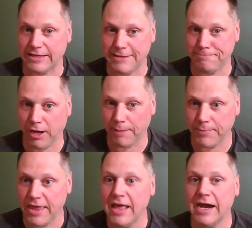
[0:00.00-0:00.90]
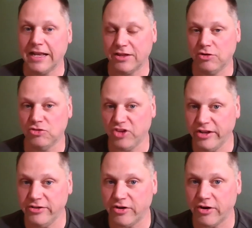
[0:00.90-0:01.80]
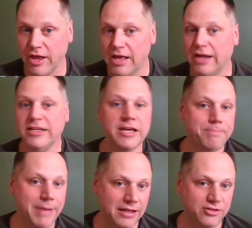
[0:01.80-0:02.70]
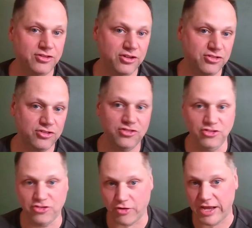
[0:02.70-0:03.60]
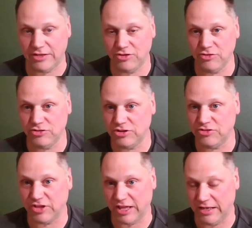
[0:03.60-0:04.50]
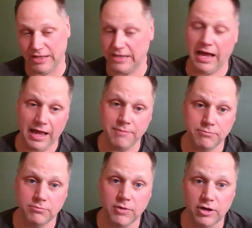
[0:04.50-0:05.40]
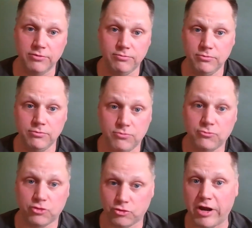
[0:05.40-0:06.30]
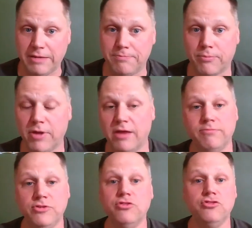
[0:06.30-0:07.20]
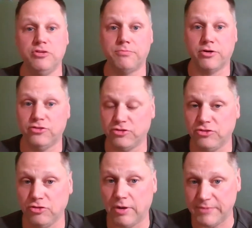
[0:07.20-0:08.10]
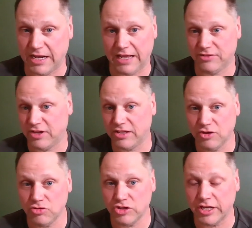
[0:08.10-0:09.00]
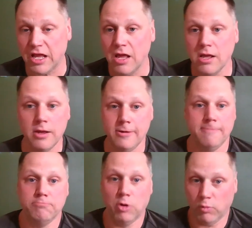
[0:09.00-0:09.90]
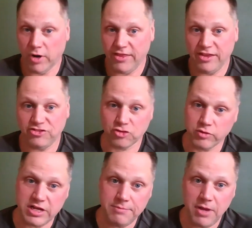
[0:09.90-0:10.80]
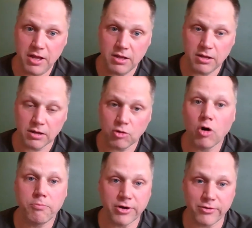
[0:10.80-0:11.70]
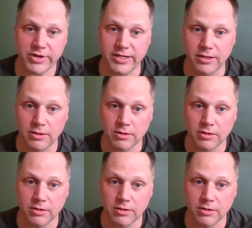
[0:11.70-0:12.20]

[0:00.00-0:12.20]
keep up and it goes under, and you get politicians and trade unions, and I'm a trade union person too. I'm not anti-union, but what do they scream? Corporate greed,